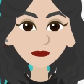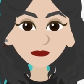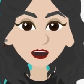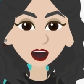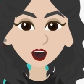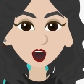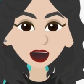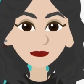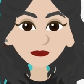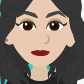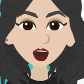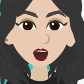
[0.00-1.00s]
While each
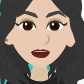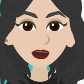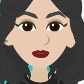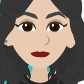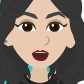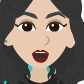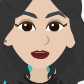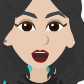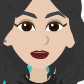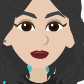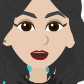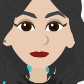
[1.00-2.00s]
term is slightly
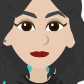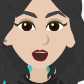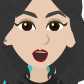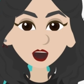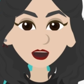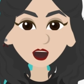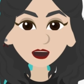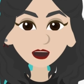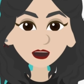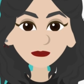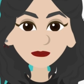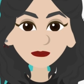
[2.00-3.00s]
different from one
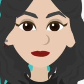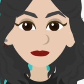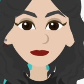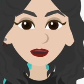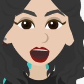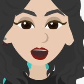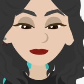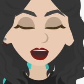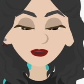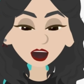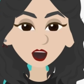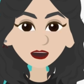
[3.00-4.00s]
another,
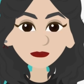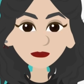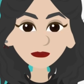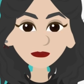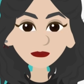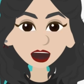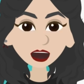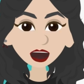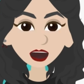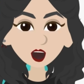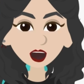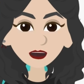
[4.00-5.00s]
collectively, they mean
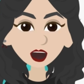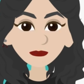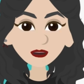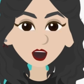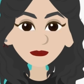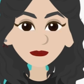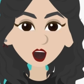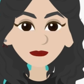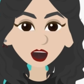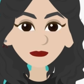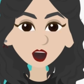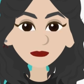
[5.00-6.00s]
the devices are
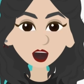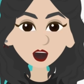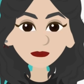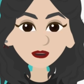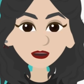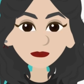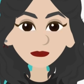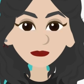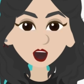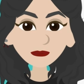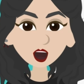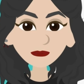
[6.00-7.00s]
interconnected
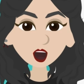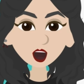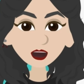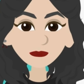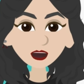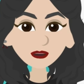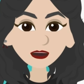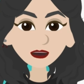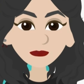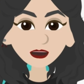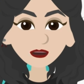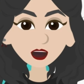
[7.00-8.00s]
and can communicate with
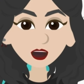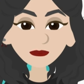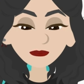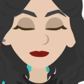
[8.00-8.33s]
each other.